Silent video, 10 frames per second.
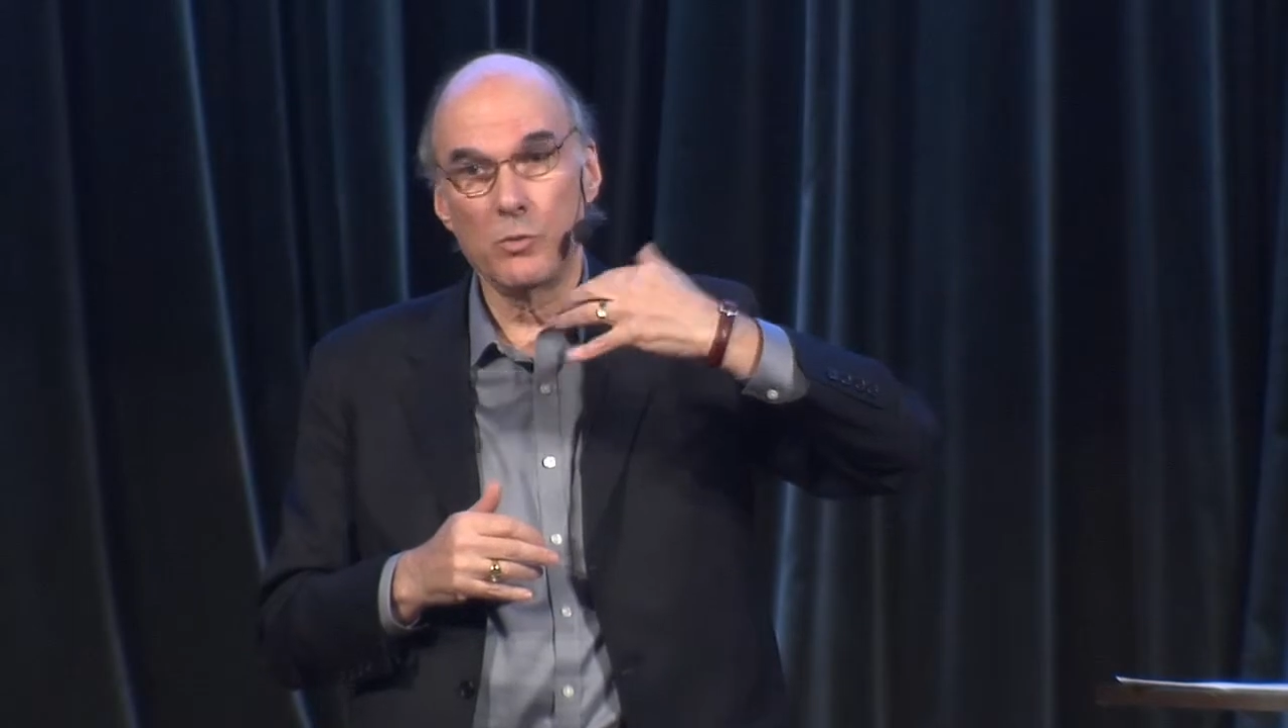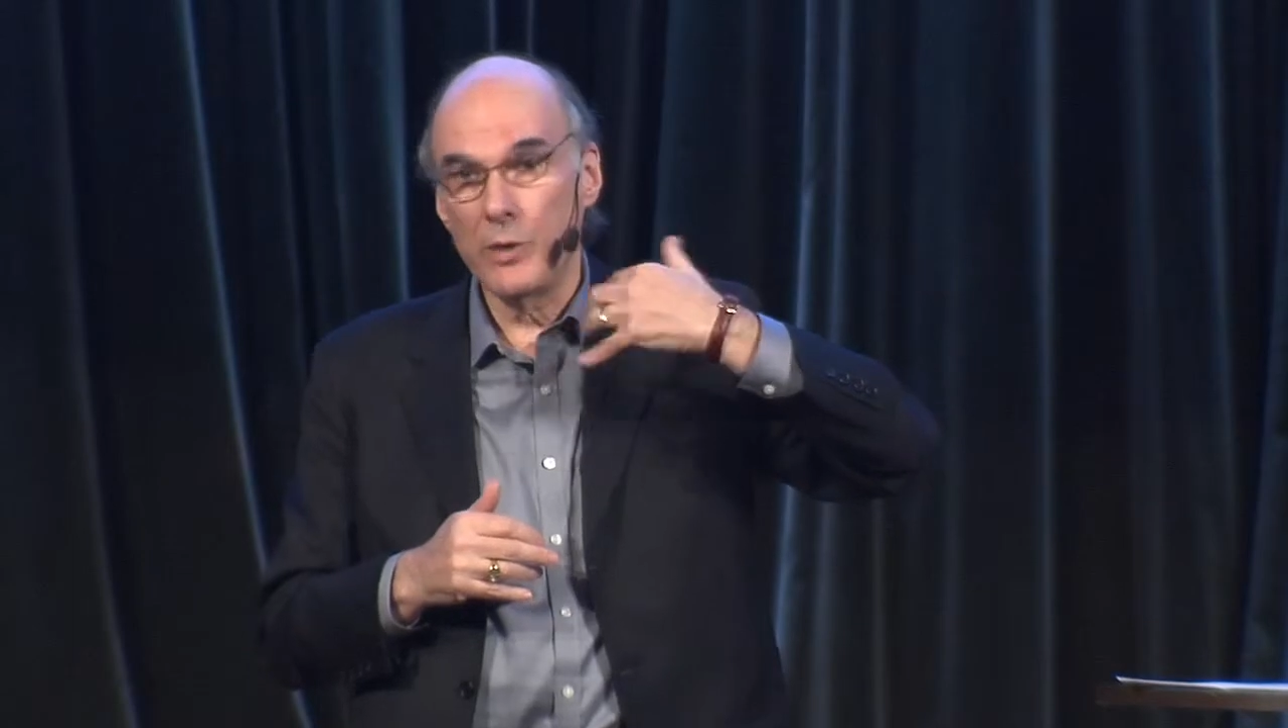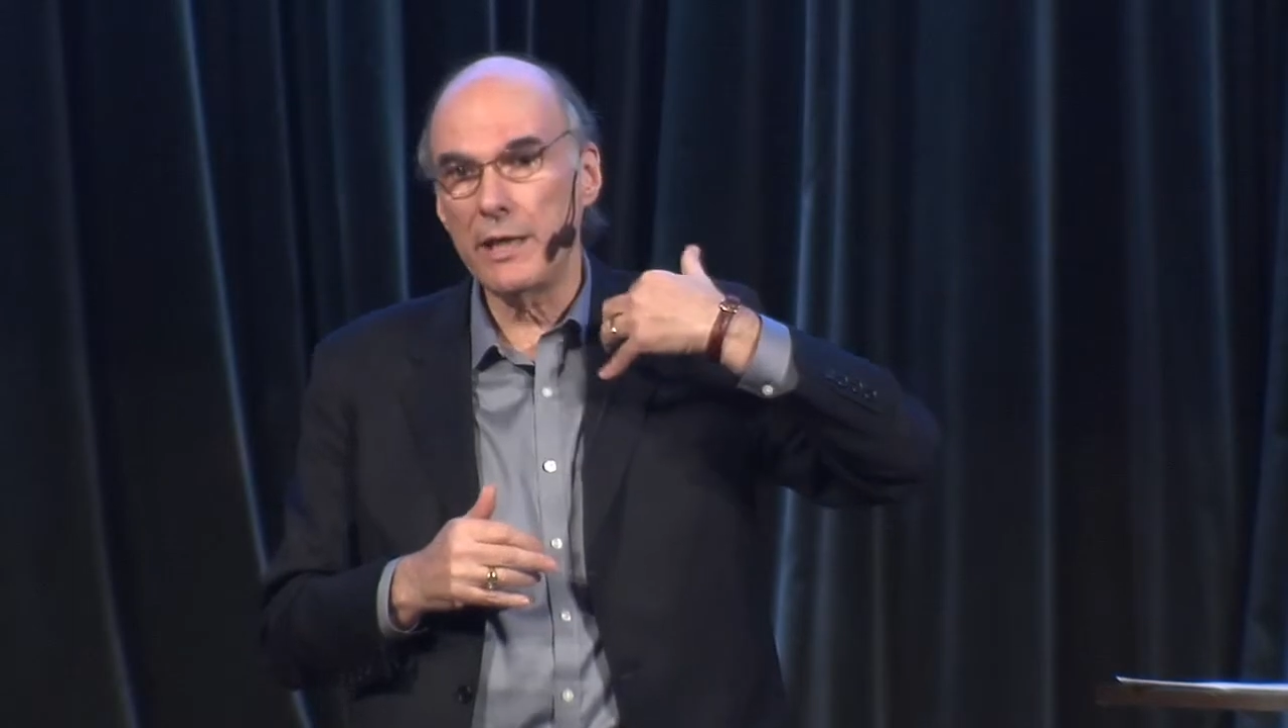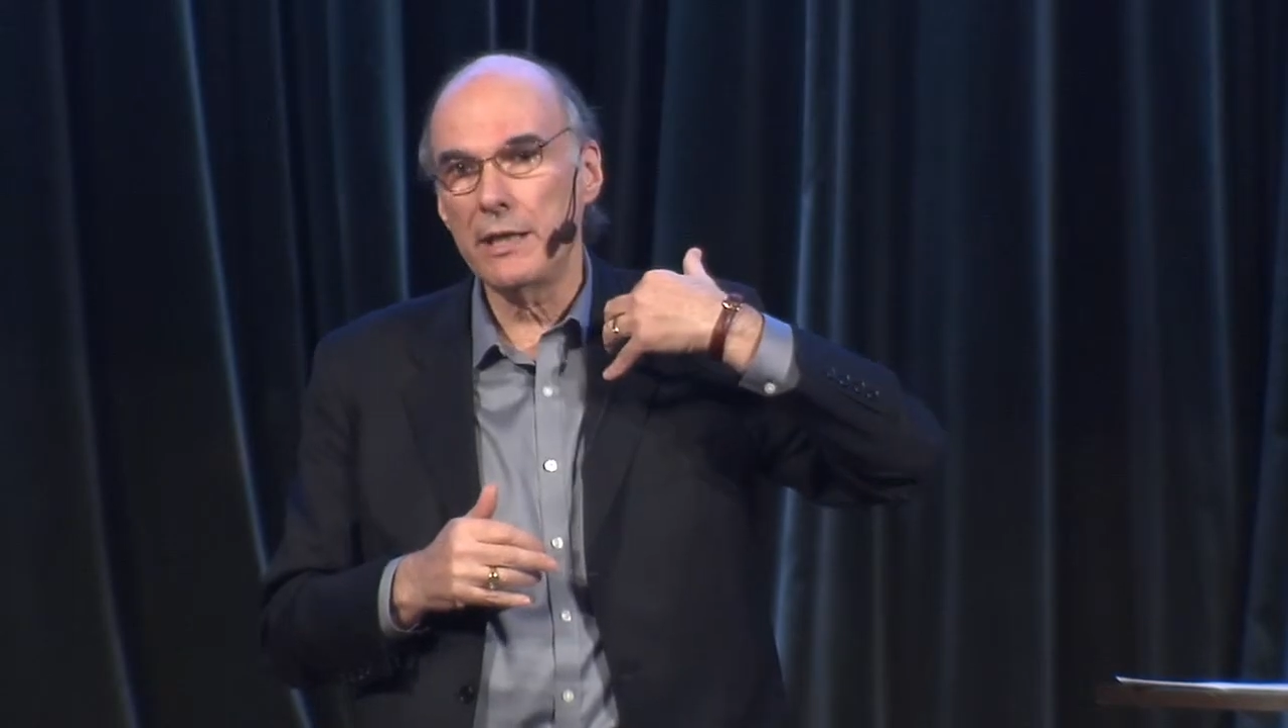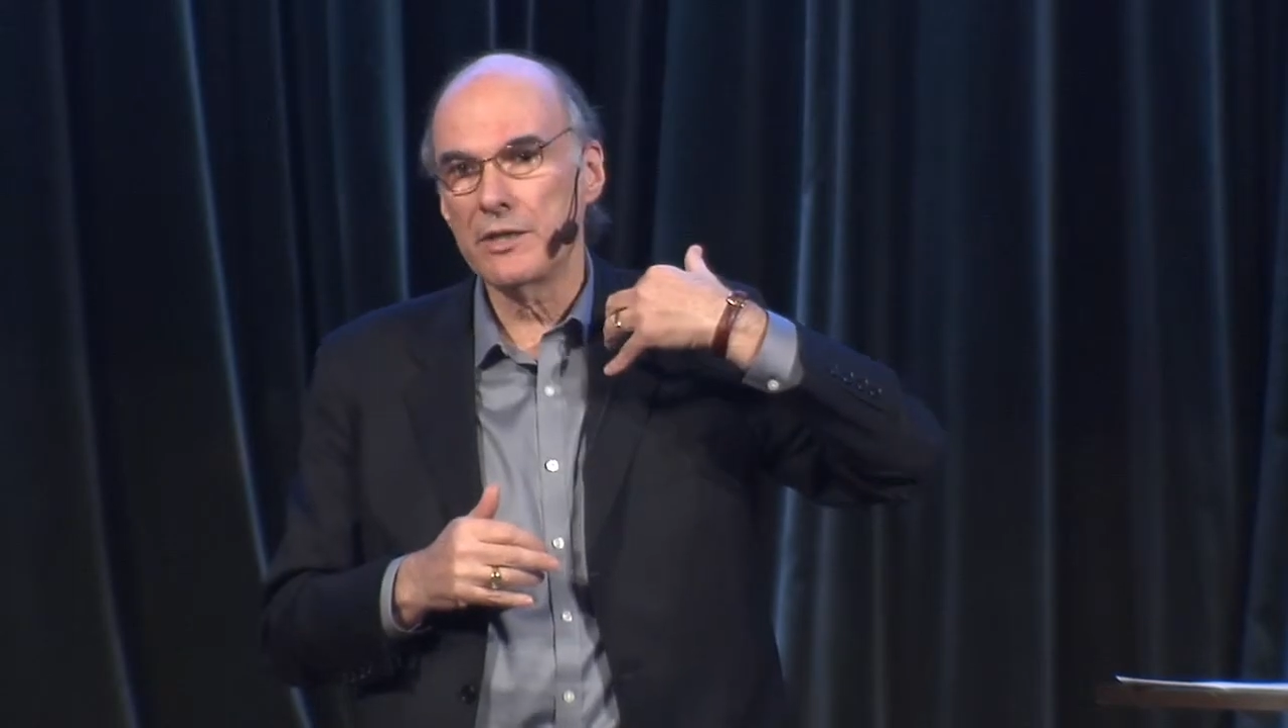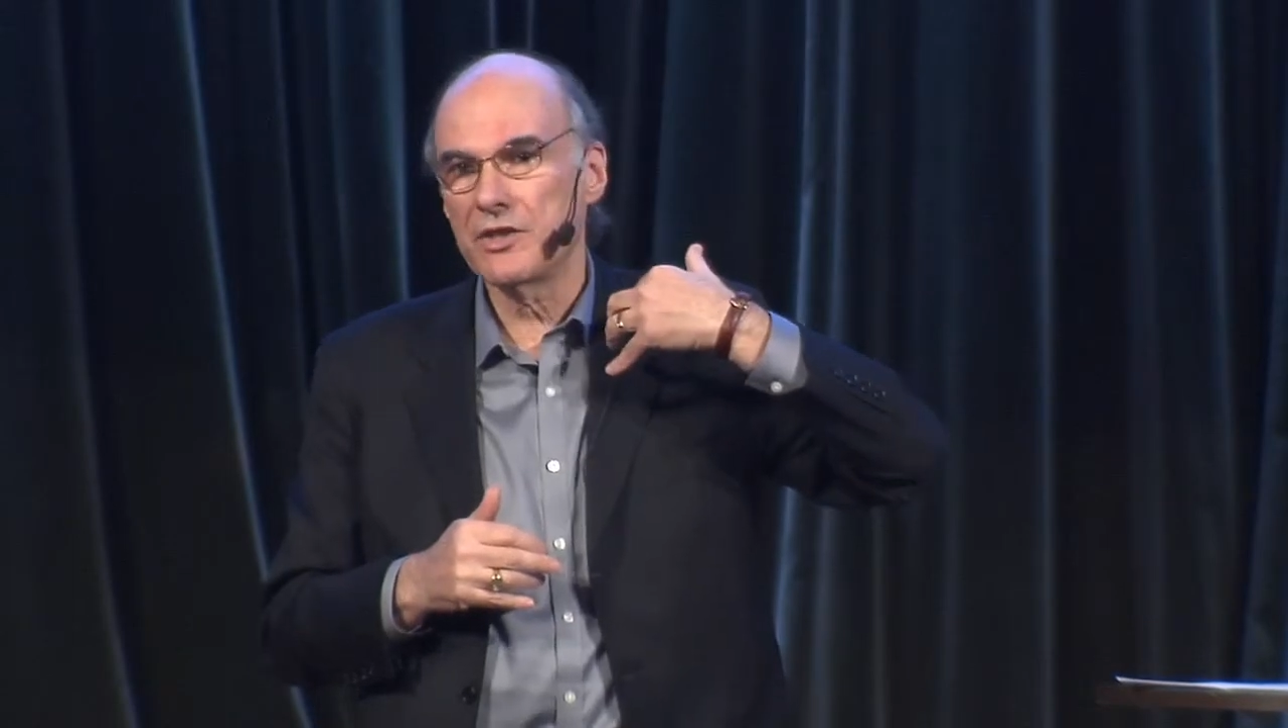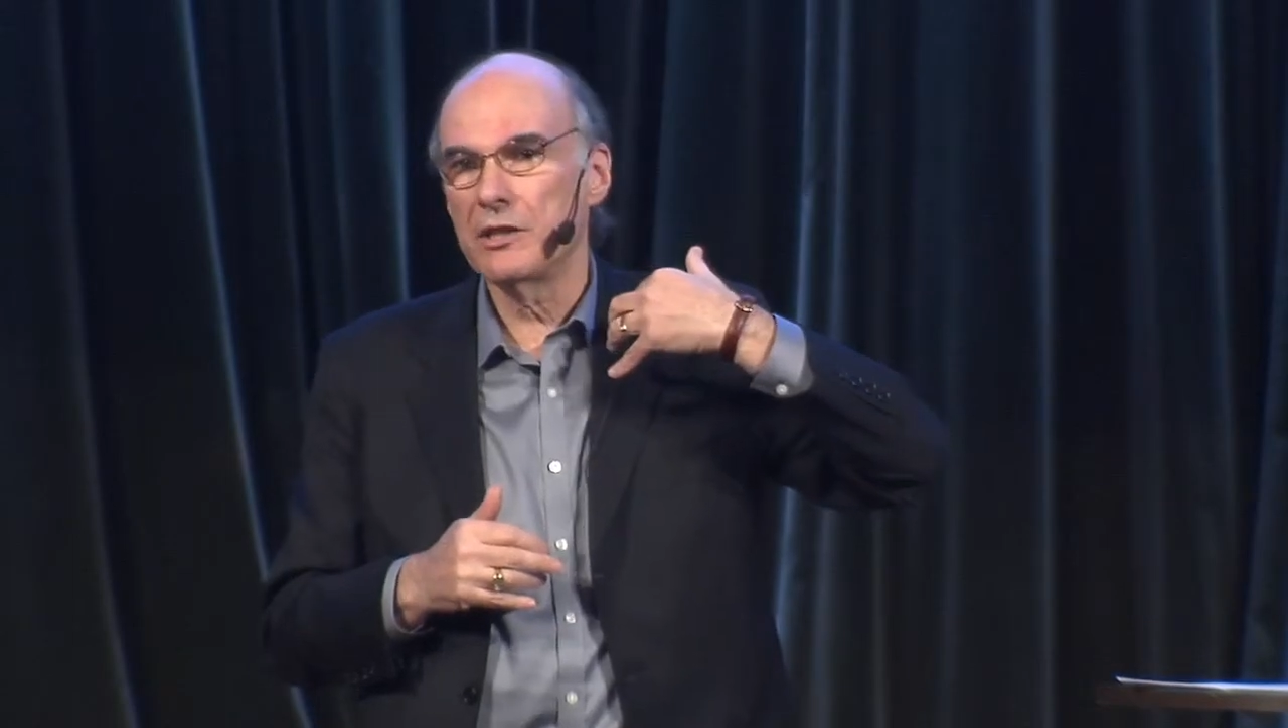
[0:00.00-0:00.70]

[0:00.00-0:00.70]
We, as